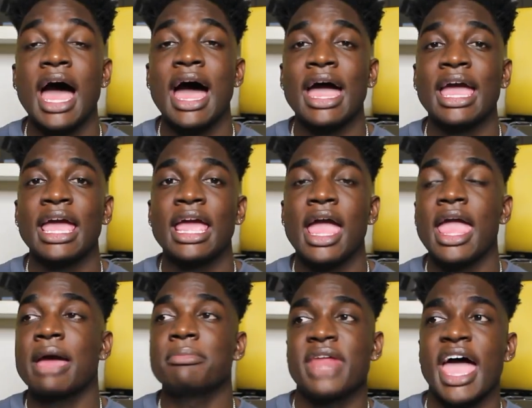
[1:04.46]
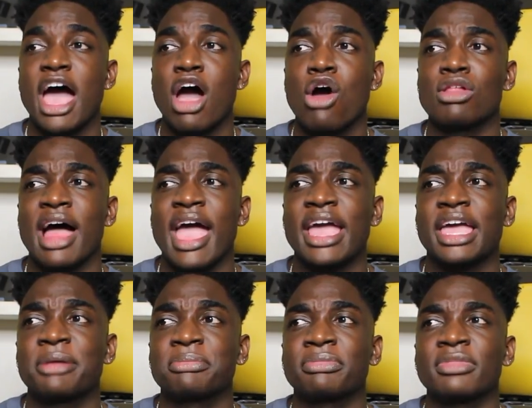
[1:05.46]
I am now like
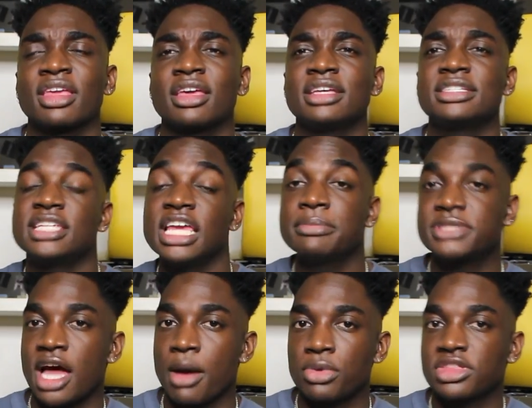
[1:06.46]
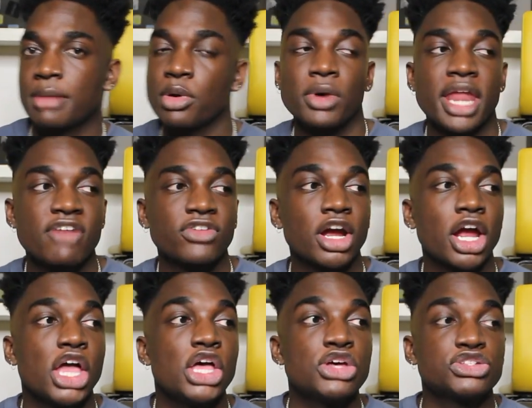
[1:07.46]
teamed up with them or
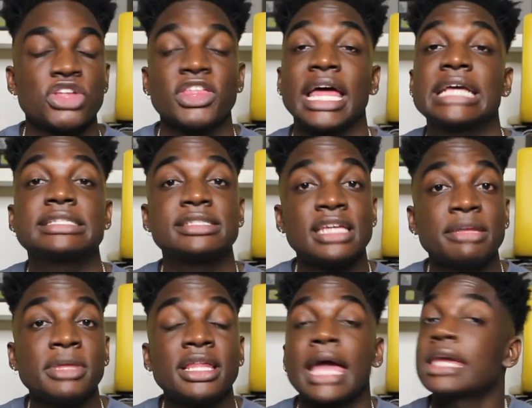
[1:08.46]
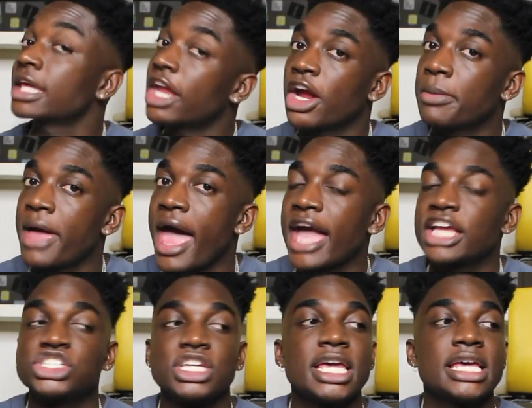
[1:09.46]
whatever. So they like send me like care
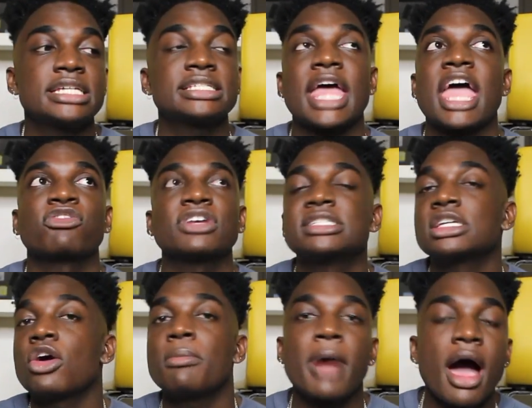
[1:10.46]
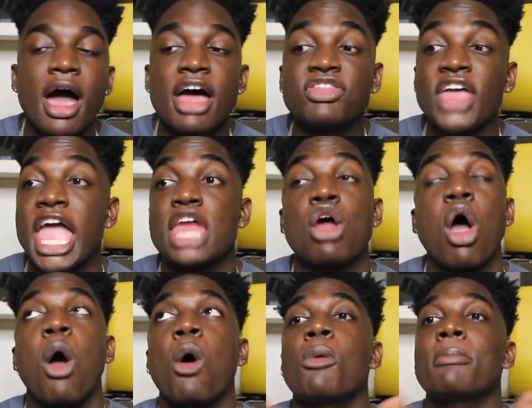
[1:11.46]
packages every single month, and
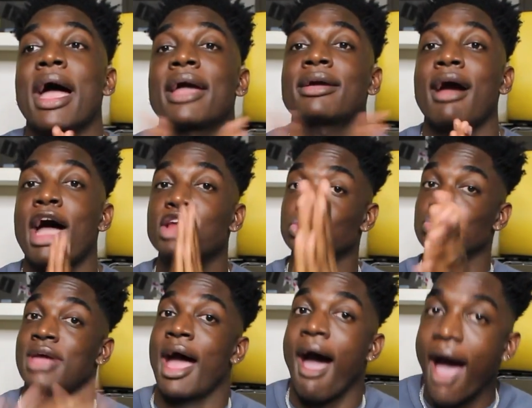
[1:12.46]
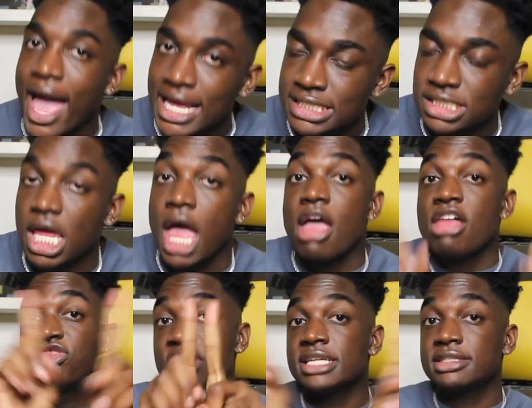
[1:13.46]
oh my god, you guys,
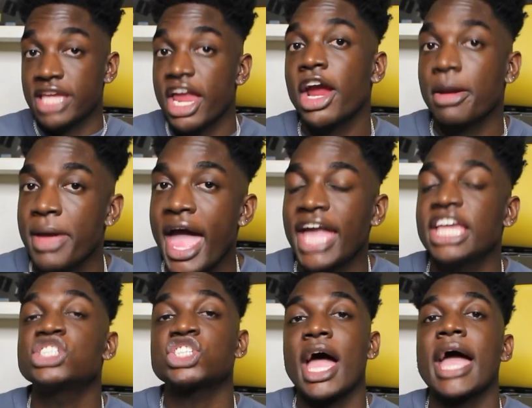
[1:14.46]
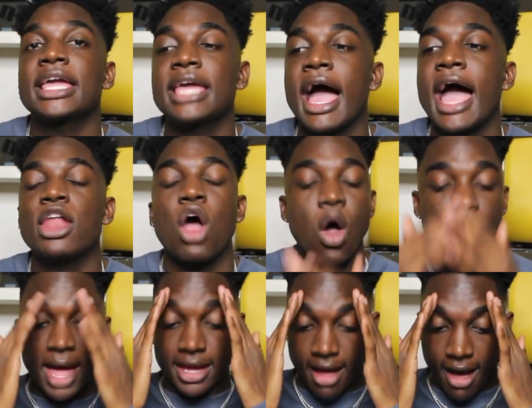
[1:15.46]
this care package I got, oh
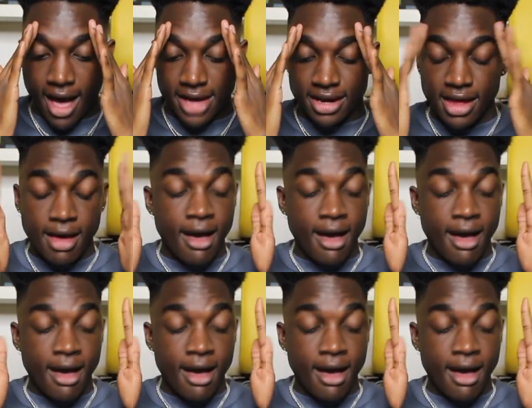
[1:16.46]
my god,